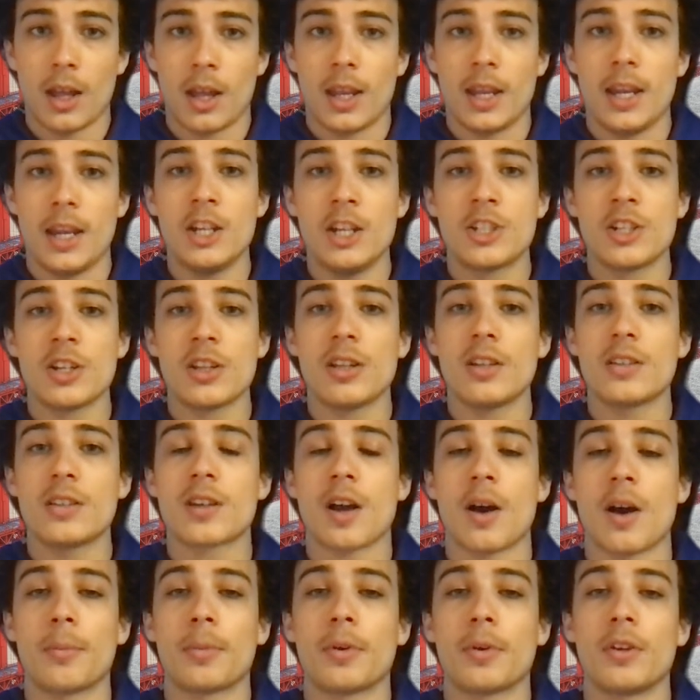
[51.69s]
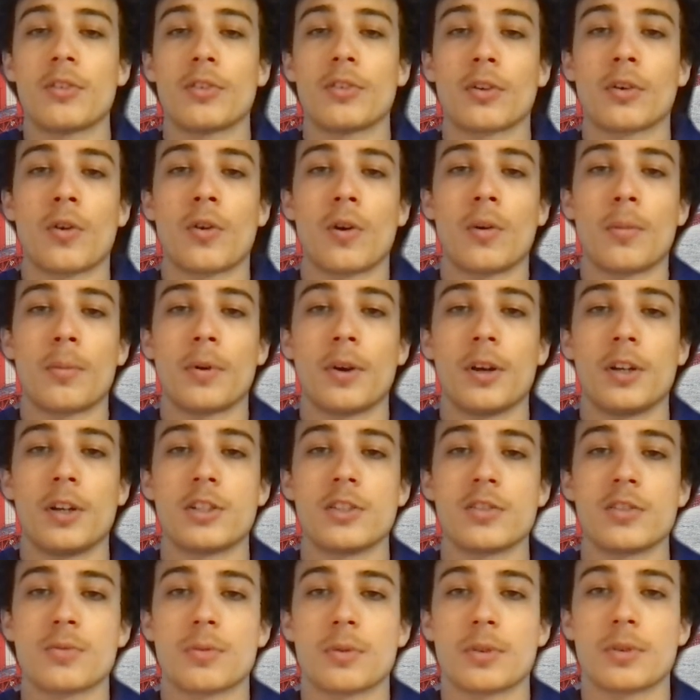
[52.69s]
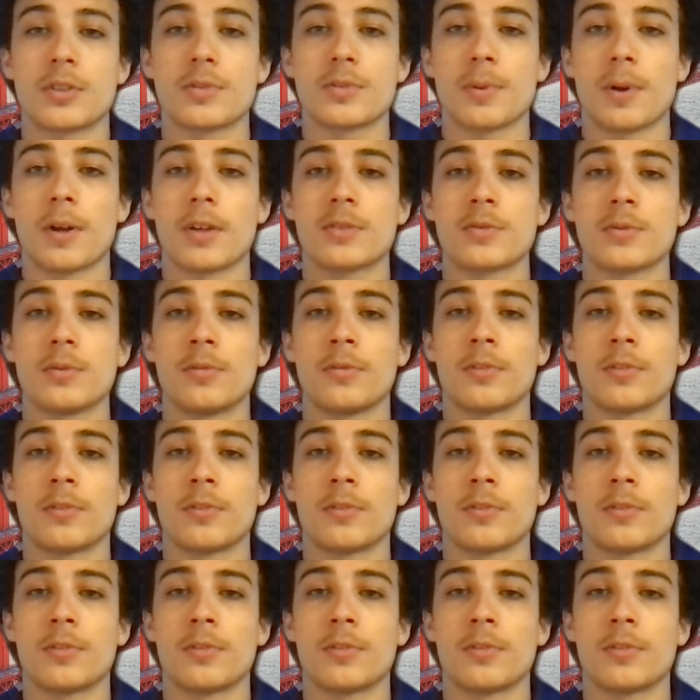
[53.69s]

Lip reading: Each of these companies or corporations were responsible